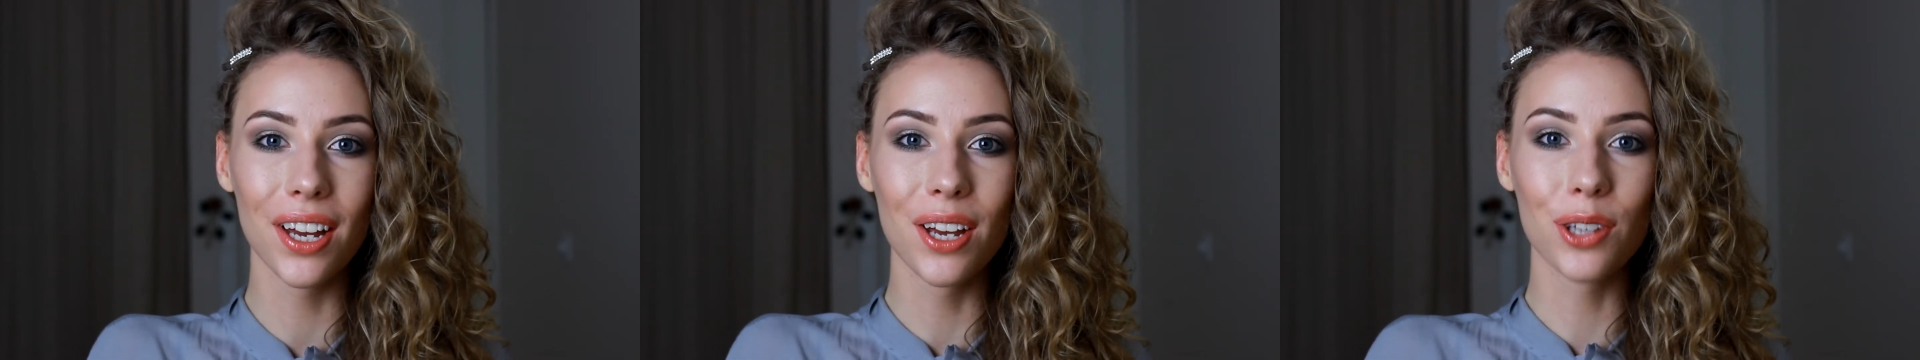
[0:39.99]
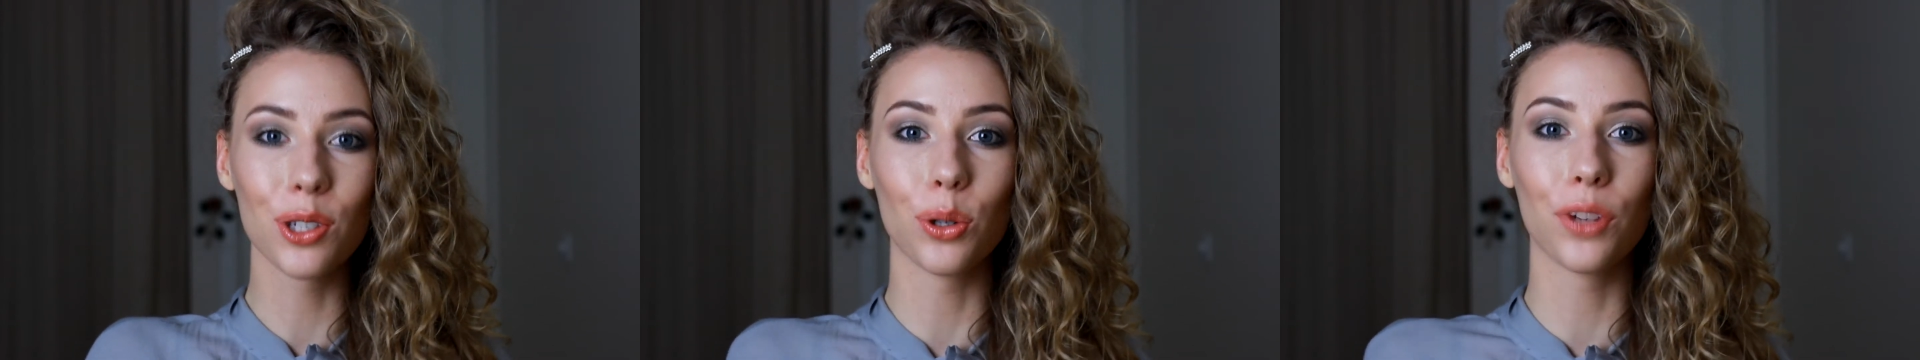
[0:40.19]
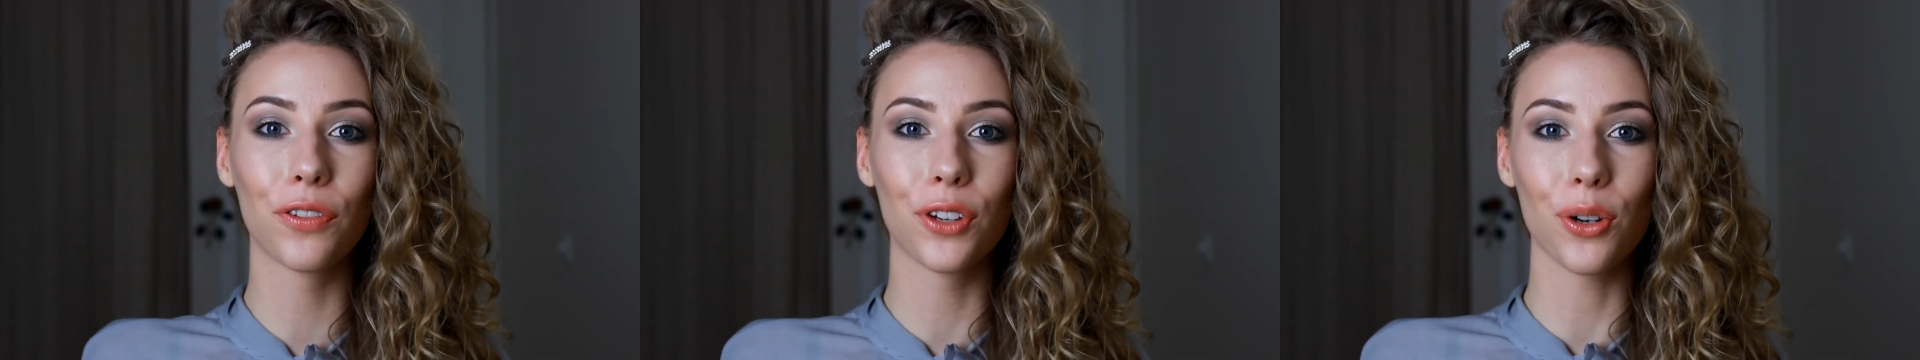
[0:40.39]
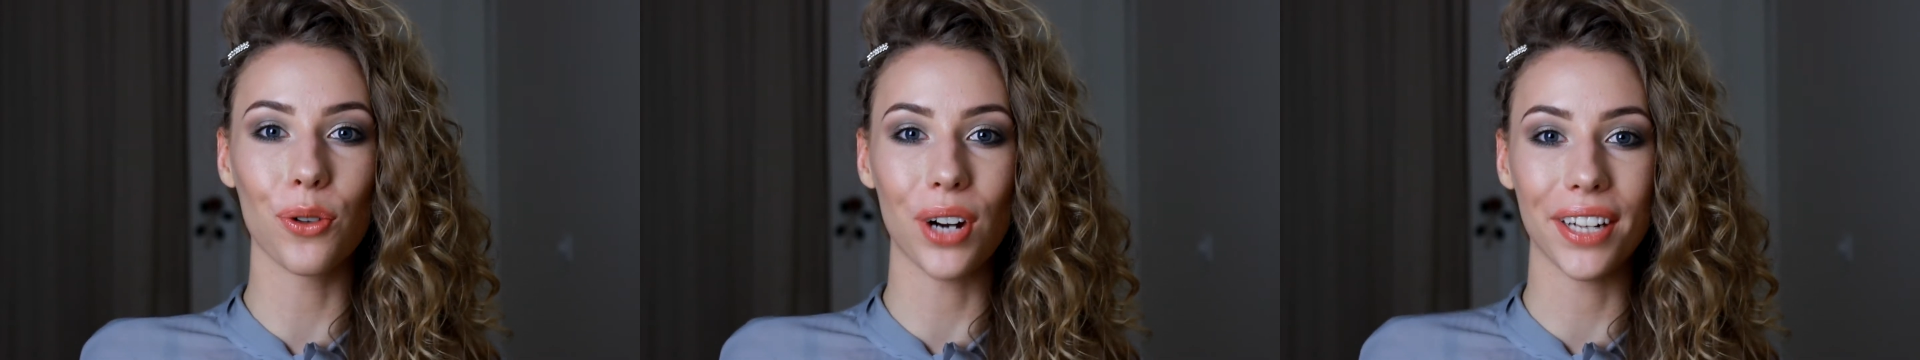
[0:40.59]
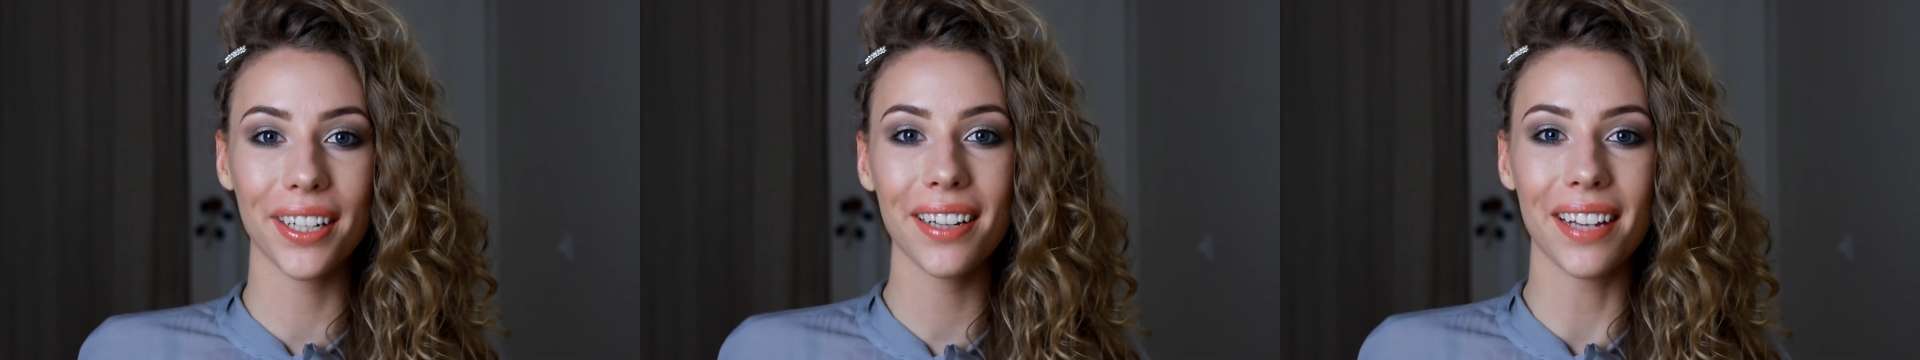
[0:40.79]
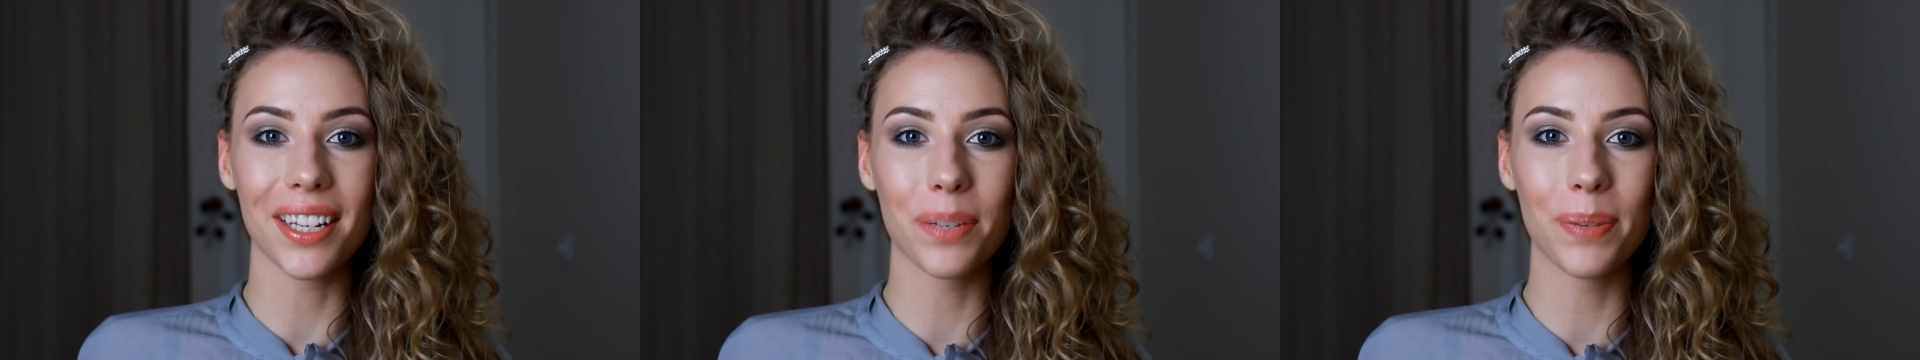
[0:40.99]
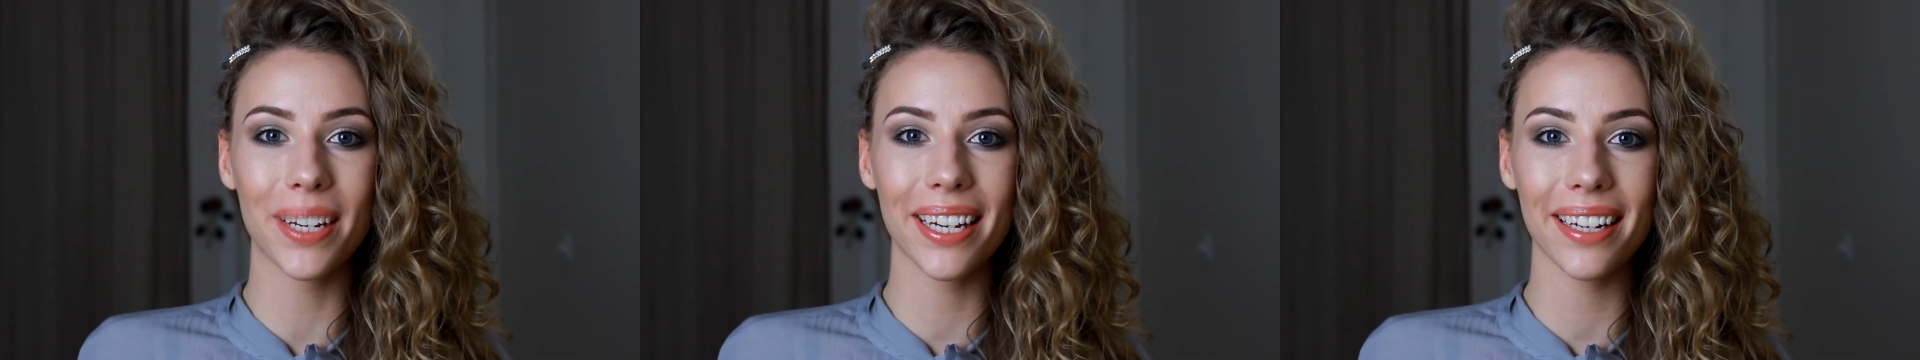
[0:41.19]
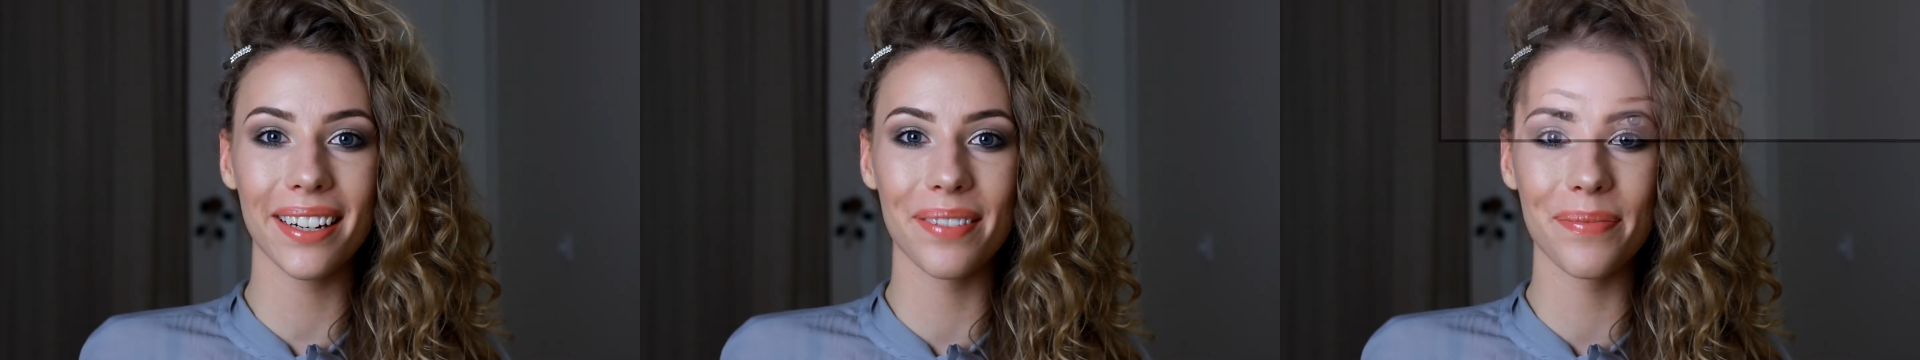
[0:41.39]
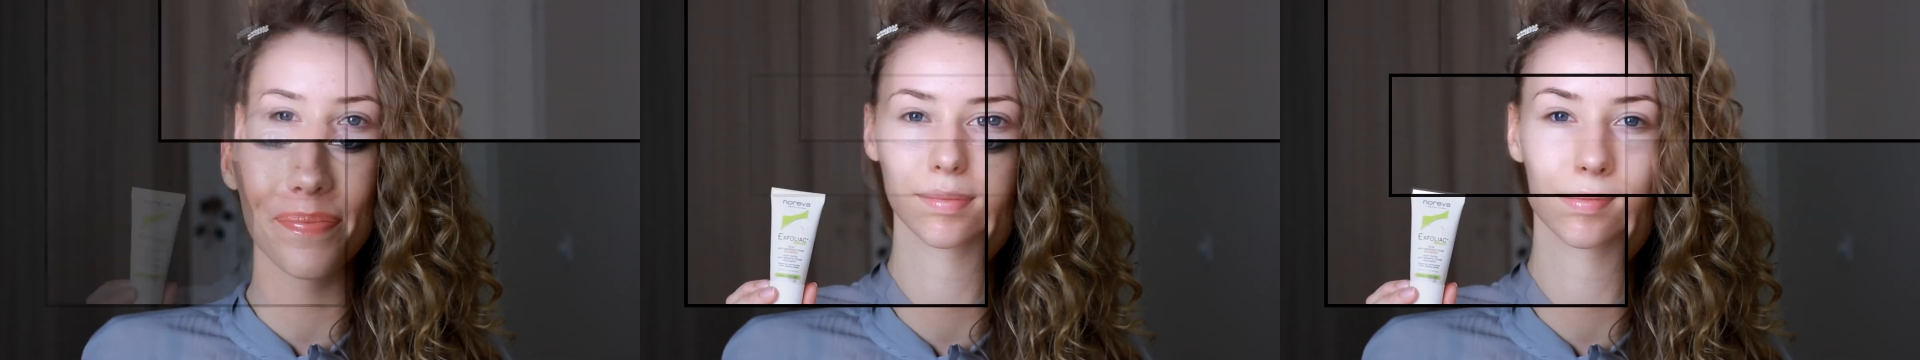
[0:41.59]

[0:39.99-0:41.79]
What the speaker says: So if you're ready, let's begin.